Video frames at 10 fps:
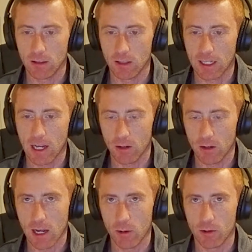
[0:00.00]
Like how
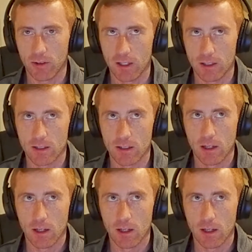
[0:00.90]
are things